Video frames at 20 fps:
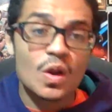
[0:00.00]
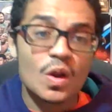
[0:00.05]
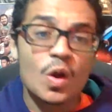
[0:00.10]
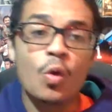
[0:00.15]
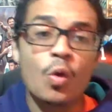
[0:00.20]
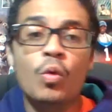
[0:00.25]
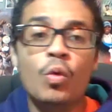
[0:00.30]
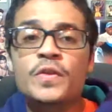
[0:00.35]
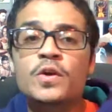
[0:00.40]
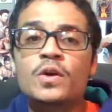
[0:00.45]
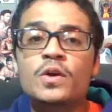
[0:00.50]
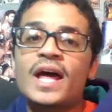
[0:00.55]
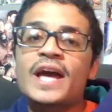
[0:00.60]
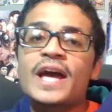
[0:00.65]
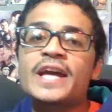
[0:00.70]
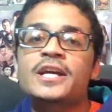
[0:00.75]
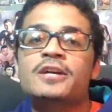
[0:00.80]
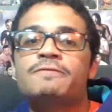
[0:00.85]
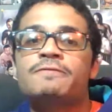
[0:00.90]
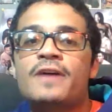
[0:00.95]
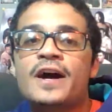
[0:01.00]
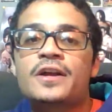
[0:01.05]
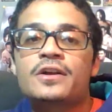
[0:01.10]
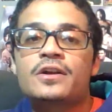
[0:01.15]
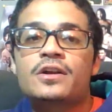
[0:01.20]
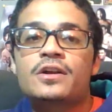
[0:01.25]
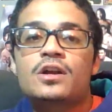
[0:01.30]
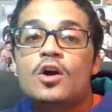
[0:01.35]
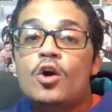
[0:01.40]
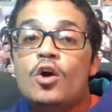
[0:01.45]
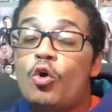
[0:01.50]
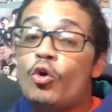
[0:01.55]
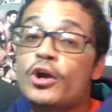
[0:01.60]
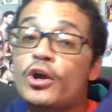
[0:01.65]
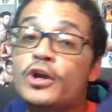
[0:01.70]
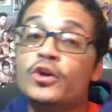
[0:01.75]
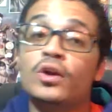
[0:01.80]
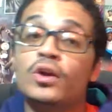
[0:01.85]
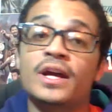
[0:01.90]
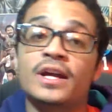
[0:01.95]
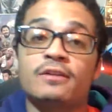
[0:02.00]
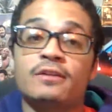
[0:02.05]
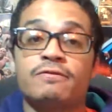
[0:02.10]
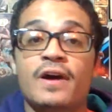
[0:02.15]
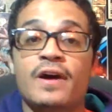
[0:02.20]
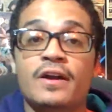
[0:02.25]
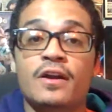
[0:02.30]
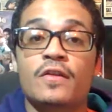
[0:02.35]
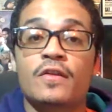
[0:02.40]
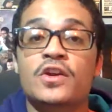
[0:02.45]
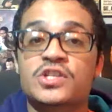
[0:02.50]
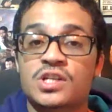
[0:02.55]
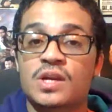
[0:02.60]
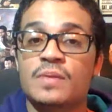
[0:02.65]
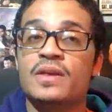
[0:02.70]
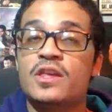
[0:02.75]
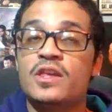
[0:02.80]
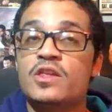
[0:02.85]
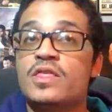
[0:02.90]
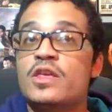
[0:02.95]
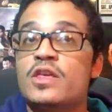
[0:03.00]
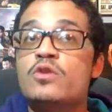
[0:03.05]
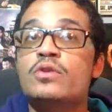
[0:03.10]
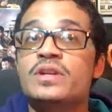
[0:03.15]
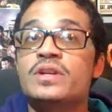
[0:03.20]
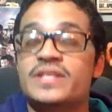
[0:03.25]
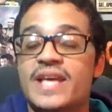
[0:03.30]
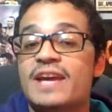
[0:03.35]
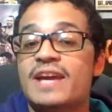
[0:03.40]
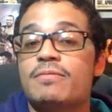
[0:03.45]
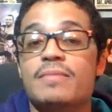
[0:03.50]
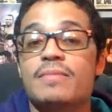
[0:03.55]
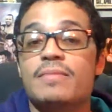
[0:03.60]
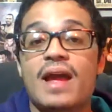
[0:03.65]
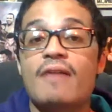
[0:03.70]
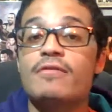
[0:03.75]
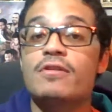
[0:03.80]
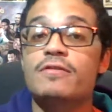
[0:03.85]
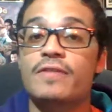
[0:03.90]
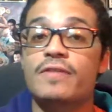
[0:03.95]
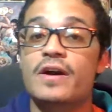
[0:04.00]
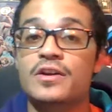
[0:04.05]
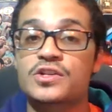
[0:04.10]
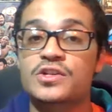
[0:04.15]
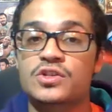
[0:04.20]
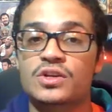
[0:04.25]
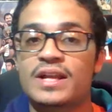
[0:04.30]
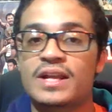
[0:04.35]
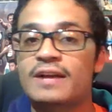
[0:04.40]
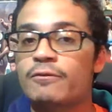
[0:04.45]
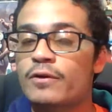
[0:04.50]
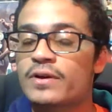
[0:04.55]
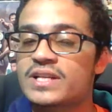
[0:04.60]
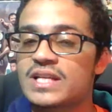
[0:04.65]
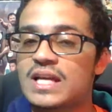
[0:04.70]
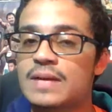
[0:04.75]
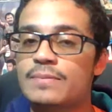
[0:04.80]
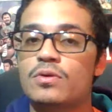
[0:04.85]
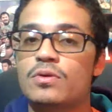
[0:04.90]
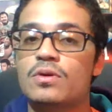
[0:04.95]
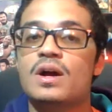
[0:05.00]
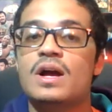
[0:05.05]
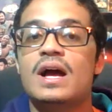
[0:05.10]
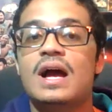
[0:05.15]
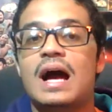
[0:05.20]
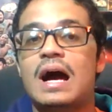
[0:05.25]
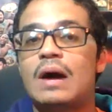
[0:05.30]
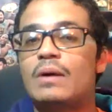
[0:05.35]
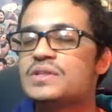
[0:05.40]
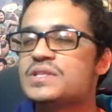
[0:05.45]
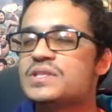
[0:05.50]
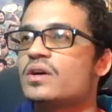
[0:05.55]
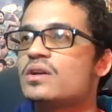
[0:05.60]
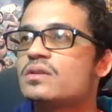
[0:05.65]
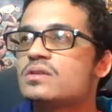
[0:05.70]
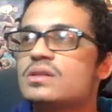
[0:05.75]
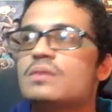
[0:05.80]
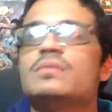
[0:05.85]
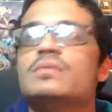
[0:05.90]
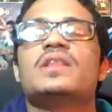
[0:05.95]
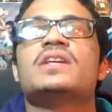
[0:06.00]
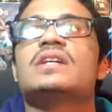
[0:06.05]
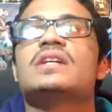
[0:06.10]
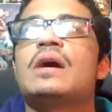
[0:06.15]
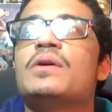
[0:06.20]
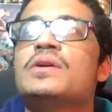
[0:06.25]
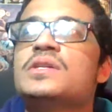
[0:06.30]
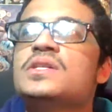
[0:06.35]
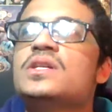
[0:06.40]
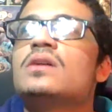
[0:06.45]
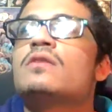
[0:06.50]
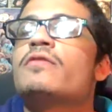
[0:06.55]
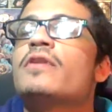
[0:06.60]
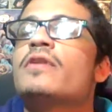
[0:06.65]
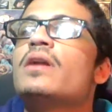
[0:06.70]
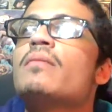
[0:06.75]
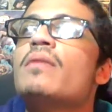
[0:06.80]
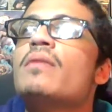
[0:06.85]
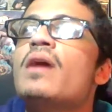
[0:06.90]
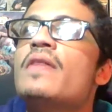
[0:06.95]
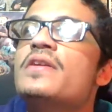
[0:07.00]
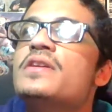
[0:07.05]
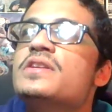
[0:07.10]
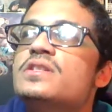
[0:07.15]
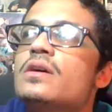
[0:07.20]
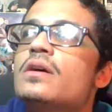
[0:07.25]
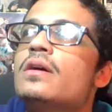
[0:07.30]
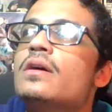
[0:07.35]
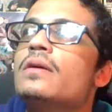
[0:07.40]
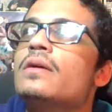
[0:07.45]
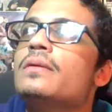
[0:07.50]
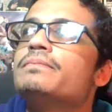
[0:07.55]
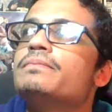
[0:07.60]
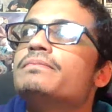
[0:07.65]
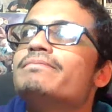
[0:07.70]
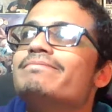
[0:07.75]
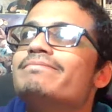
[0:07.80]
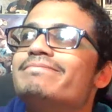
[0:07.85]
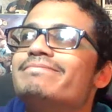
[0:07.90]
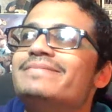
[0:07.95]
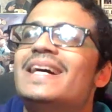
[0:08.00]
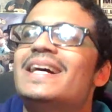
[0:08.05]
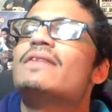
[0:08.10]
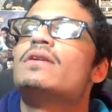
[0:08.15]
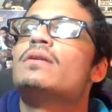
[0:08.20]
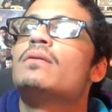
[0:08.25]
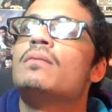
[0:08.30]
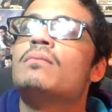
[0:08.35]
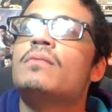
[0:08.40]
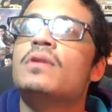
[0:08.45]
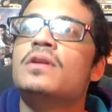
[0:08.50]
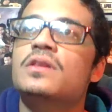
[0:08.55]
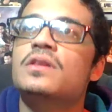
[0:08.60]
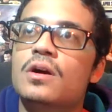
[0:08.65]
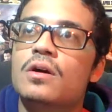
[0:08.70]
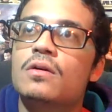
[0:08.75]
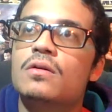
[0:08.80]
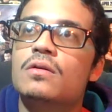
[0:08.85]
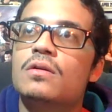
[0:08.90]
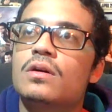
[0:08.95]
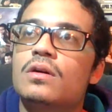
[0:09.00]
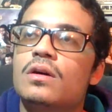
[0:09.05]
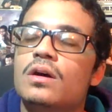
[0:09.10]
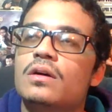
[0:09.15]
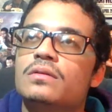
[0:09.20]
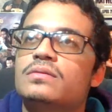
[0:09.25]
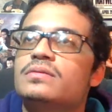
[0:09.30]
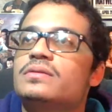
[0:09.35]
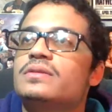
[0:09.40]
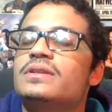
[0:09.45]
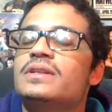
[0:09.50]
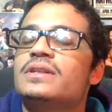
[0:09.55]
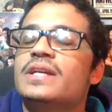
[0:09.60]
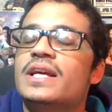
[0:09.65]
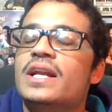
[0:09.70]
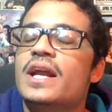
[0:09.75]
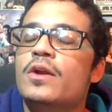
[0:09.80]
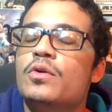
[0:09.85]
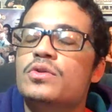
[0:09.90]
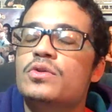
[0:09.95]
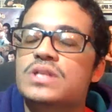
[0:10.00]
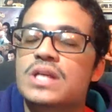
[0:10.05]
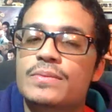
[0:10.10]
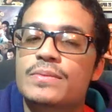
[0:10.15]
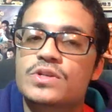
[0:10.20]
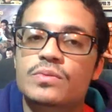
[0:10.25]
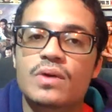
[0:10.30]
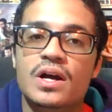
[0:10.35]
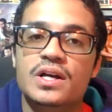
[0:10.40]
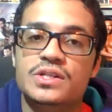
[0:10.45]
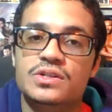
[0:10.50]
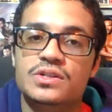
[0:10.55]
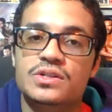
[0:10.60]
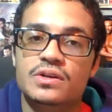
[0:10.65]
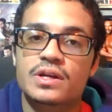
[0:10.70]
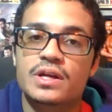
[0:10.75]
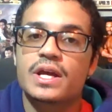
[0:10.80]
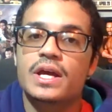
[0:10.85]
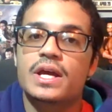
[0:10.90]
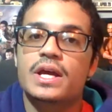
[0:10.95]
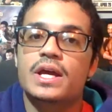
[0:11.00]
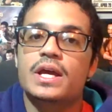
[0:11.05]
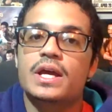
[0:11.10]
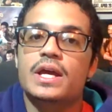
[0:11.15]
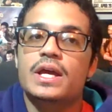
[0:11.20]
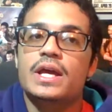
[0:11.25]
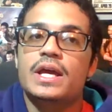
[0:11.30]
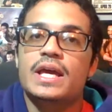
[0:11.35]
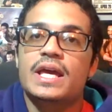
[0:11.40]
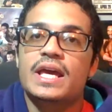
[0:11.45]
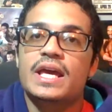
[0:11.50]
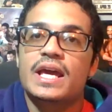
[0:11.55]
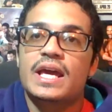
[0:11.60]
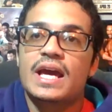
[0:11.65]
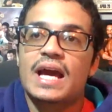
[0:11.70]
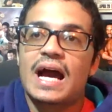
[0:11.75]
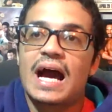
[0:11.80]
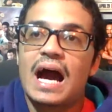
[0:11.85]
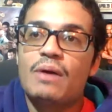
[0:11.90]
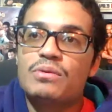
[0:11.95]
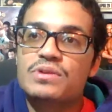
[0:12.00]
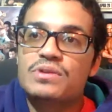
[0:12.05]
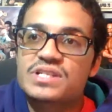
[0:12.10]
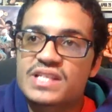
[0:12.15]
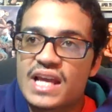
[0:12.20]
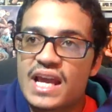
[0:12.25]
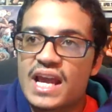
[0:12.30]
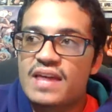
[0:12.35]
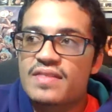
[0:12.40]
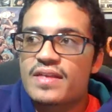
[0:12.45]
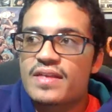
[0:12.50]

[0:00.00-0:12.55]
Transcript: whether you like a fighter or you don't like a fighter, there's something that you can take from every fighter. So, like, for example, I was telling a friend of mine this not even 1 month ago, a kid I know who's an amateur boxer. I was saying